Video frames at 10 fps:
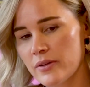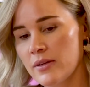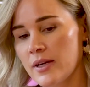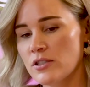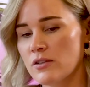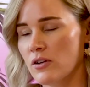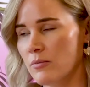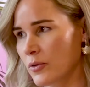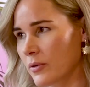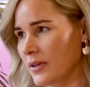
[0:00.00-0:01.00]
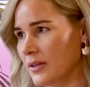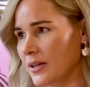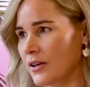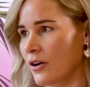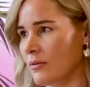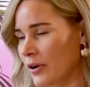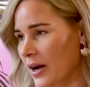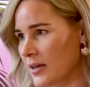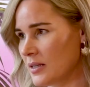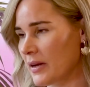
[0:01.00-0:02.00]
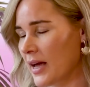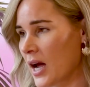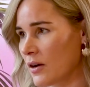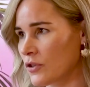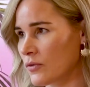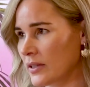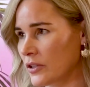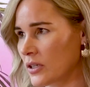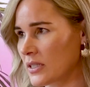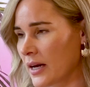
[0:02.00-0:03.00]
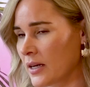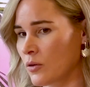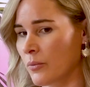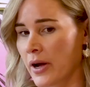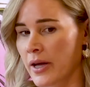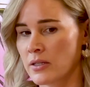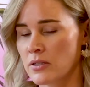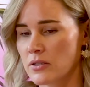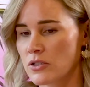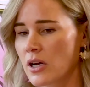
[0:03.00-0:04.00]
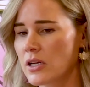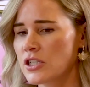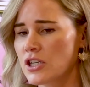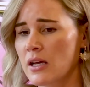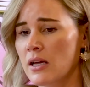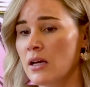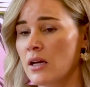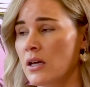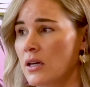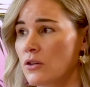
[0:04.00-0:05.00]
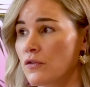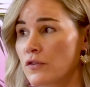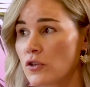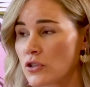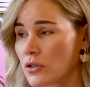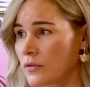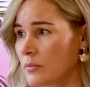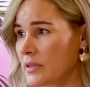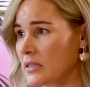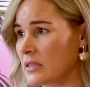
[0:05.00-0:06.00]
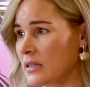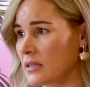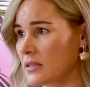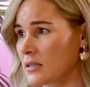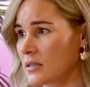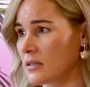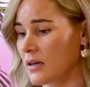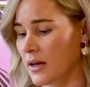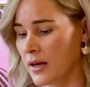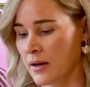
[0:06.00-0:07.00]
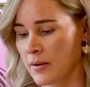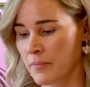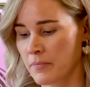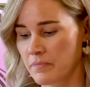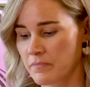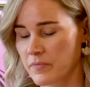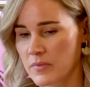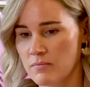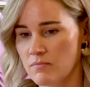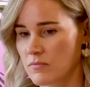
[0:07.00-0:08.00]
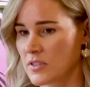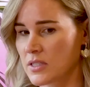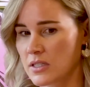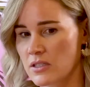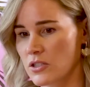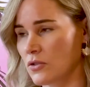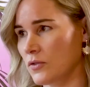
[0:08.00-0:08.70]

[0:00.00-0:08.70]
yes, you've gotten bored with it and you're on brand, but have you relooked at your brand strategy, the future of your business, since you've